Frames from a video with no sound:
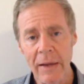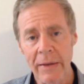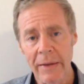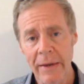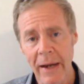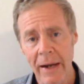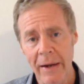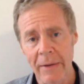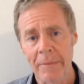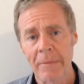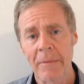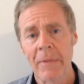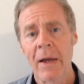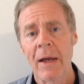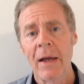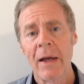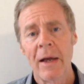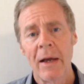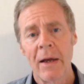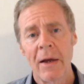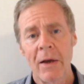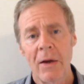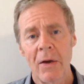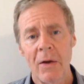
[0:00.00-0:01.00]
Now,
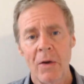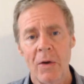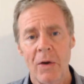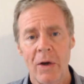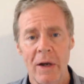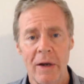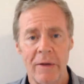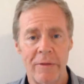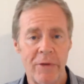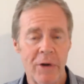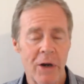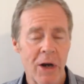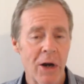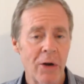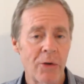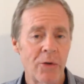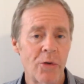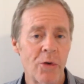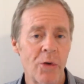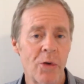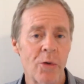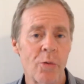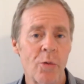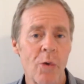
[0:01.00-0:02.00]
if you go
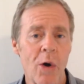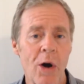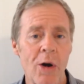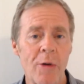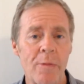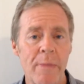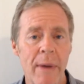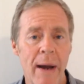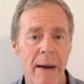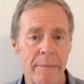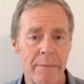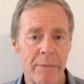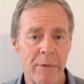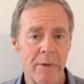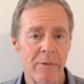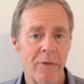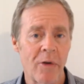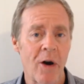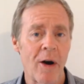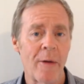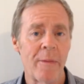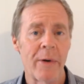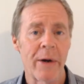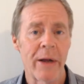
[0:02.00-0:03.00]
to the roadmap to
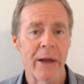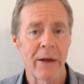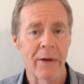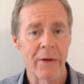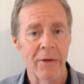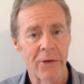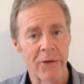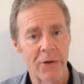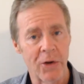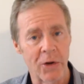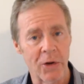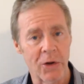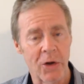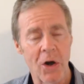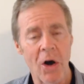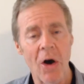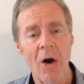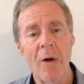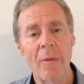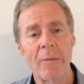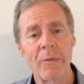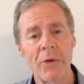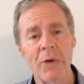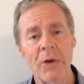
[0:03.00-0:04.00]

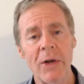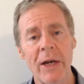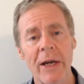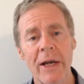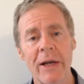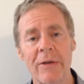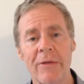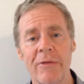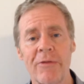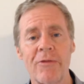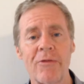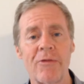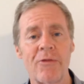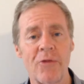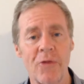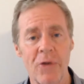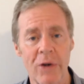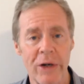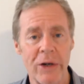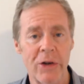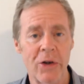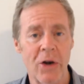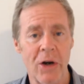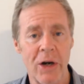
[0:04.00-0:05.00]
vibranthealth.com, you can get a
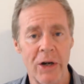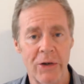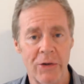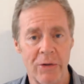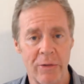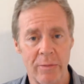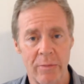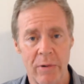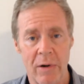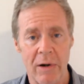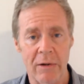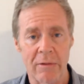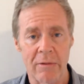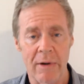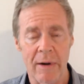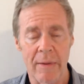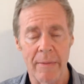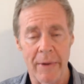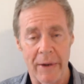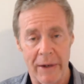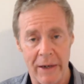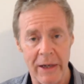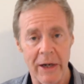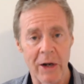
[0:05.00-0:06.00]
free dietary
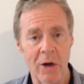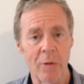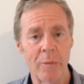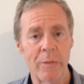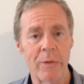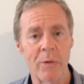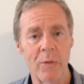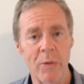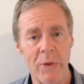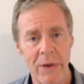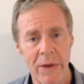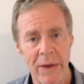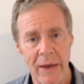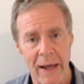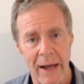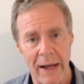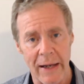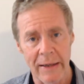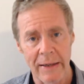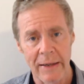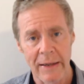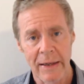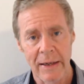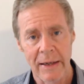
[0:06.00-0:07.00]
program that can help you with
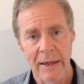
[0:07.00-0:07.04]
that.